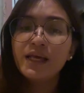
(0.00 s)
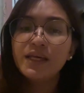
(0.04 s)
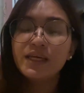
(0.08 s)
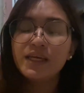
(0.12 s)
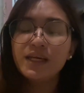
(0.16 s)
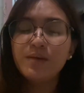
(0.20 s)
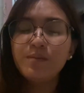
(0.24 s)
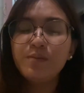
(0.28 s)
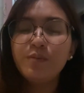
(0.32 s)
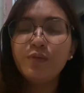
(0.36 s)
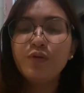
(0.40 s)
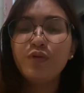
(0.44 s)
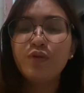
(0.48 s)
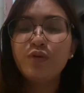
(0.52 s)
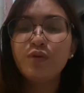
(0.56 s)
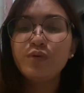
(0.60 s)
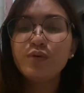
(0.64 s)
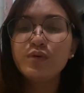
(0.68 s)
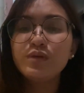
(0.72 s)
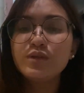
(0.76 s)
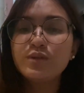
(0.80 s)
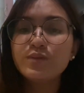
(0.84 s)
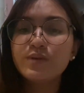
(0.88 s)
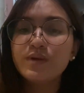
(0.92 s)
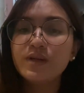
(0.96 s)
can
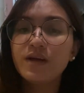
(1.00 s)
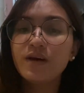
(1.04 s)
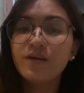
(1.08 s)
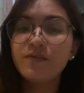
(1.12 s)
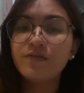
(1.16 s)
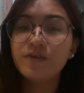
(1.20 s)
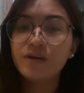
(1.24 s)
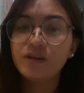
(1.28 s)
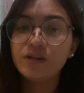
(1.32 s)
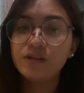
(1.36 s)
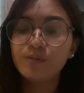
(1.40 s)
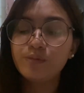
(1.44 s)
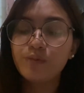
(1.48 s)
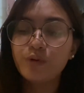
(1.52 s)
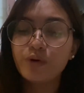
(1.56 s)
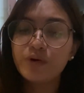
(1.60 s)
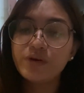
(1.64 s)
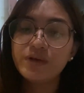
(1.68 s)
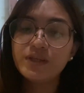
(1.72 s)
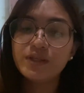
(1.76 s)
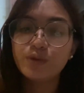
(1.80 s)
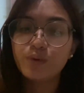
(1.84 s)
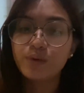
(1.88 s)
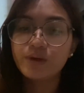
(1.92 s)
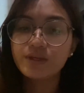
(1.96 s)
produce with available
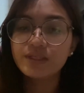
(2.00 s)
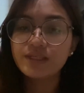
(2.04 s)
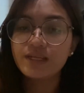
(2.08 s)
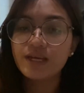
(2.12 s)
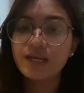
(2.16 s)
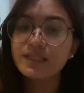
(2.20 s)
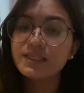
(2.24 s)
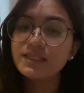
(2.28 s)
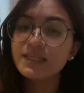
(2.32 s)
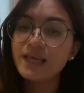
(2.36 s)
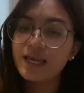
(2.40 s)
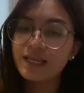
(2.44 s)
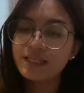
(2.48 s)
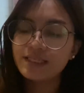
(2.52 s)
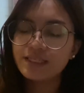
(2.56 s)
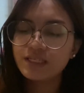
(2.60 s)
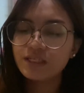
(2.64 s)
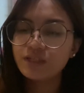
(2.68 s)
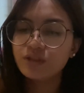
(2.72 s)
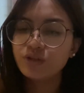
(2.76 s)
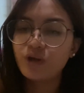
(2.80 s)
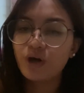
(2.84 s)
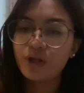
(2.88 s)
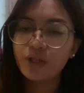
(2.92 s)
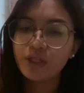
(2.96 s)
resources and
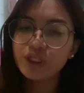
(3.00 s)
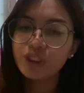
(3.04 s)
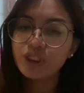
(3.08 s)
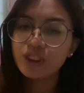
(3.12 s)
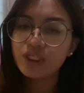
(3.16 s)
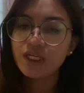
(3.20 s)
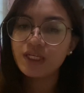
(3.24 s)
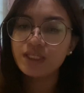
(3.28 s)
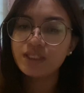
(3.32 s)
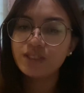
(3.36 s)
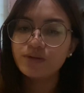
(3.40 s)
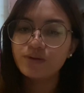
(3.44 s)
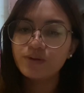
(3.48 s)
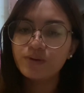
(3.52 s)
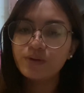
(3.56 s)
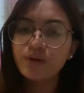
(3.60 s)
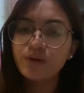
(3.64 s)
technology. So